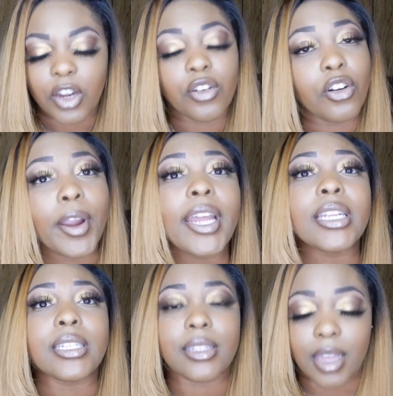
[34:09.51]

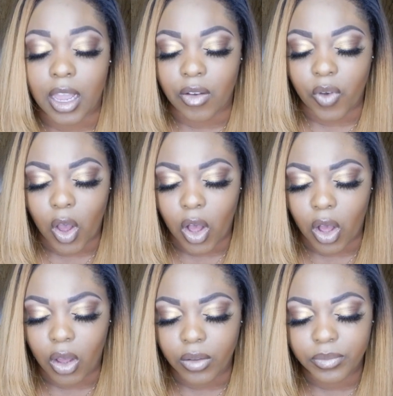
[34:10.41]
greatest thing of
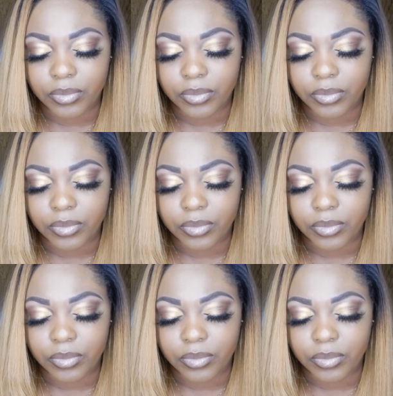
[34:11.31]
all